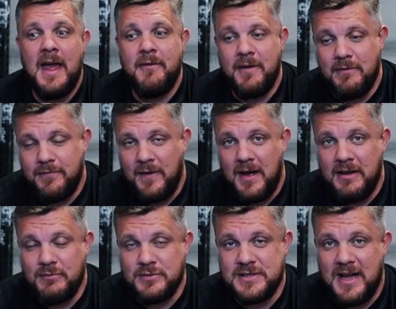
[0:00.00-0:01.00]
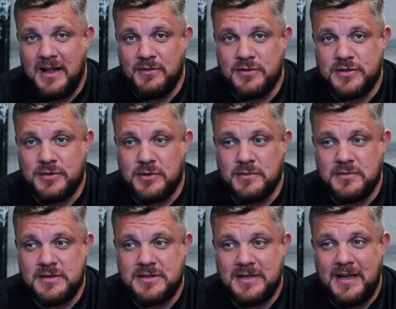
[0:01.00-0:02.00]
Event five was at Atlas
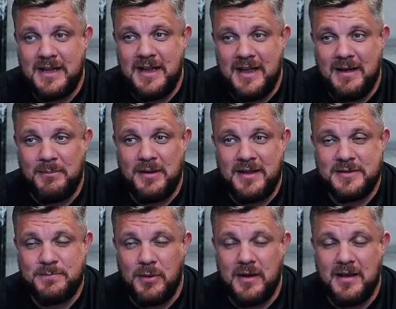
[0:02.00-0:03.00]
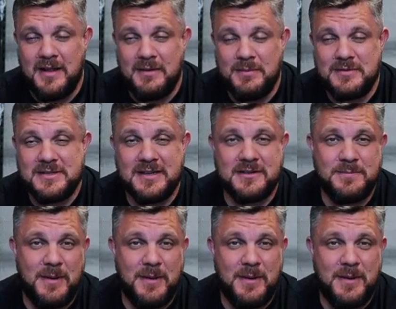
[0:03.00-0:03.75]
Stones, yeah, and by this point I had about 6